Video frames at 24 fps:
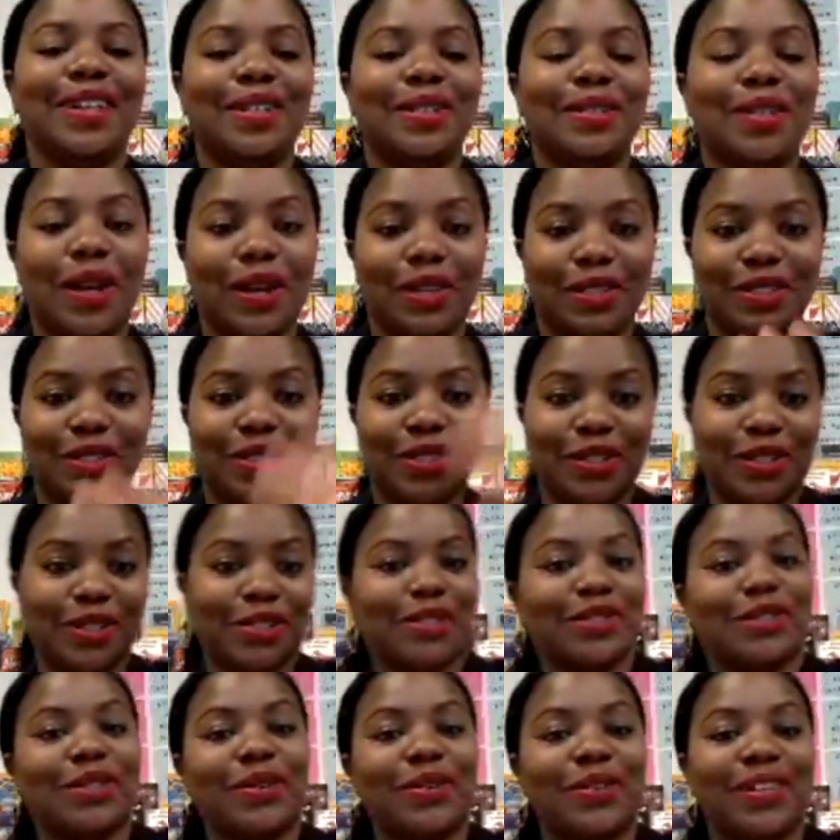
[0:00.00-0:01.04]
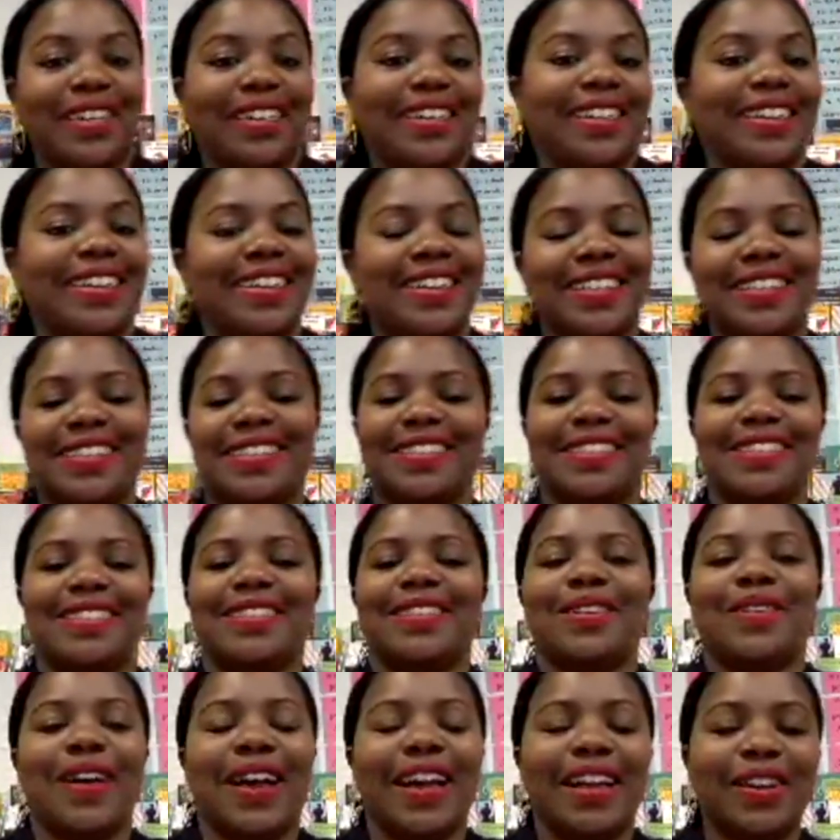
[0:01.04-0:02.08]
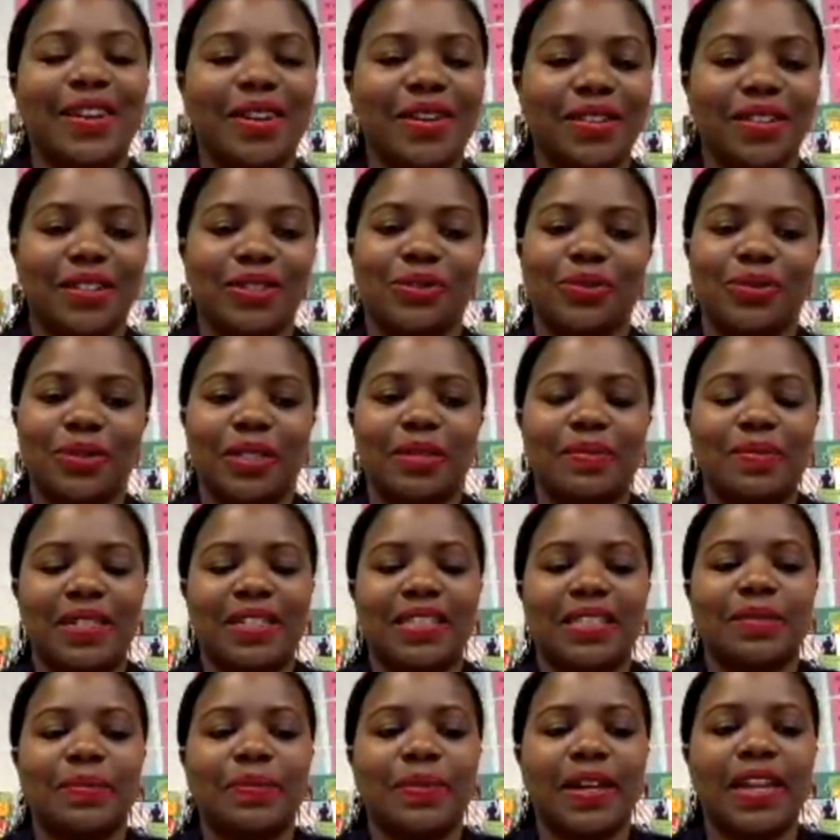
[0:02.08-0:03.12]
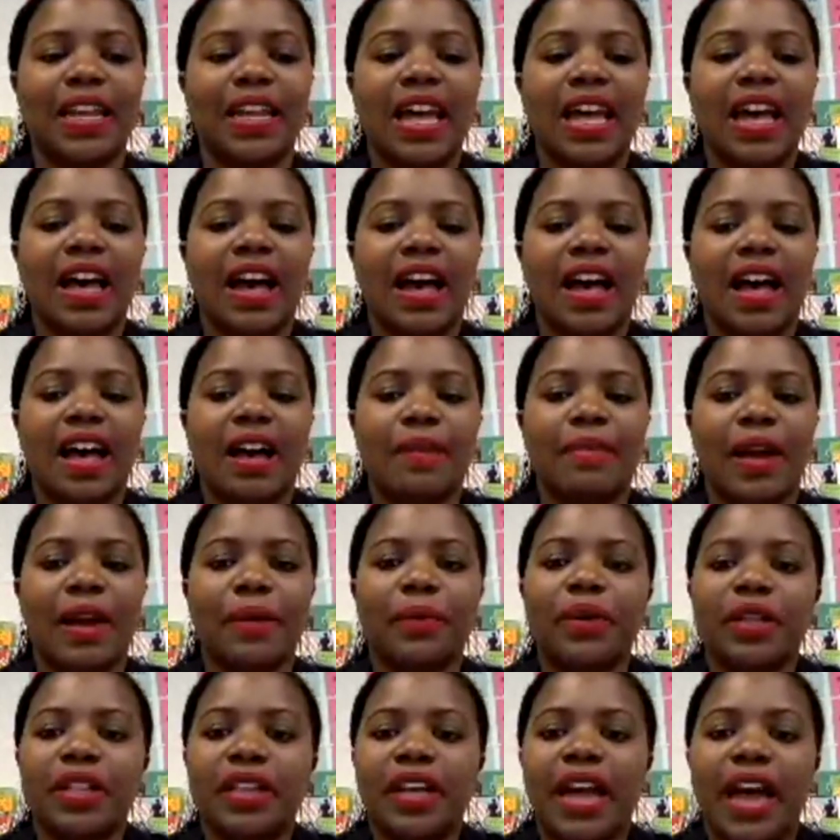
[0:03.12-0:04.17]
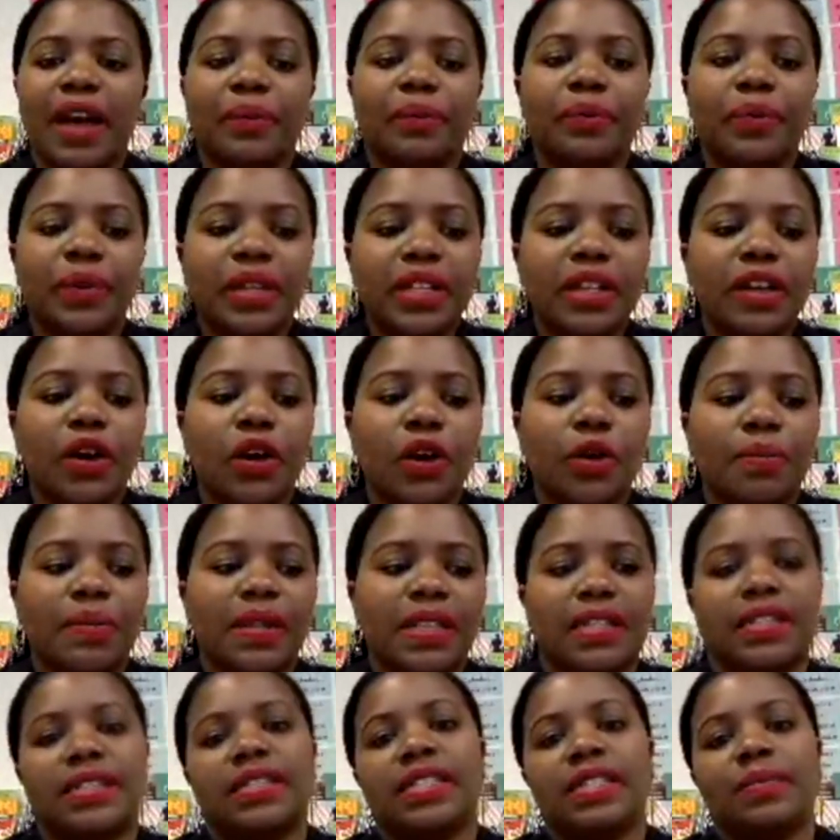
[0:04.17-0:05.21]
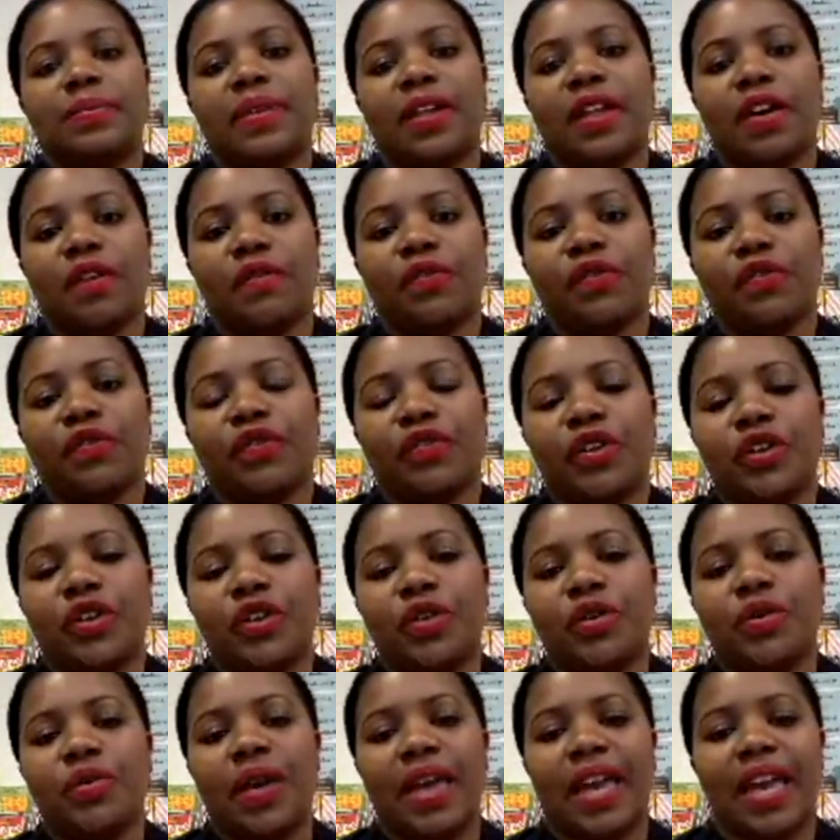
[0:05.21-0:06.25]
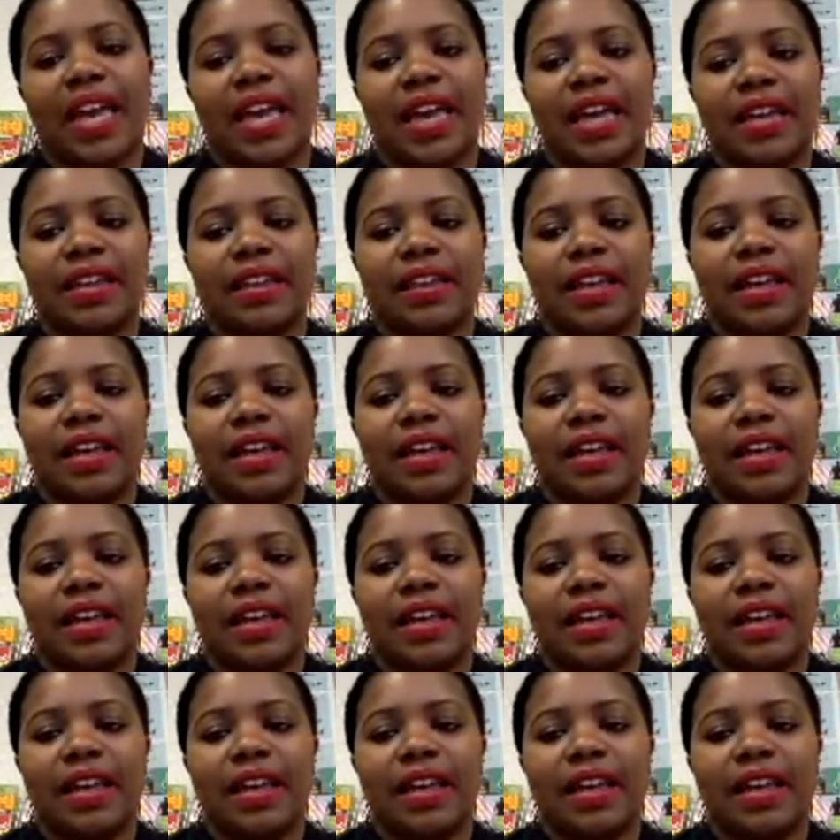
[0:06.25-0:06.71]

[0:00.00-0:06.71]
talking to the custodians, and so I know that's really busy, but I really hope that this has been helpful for you, and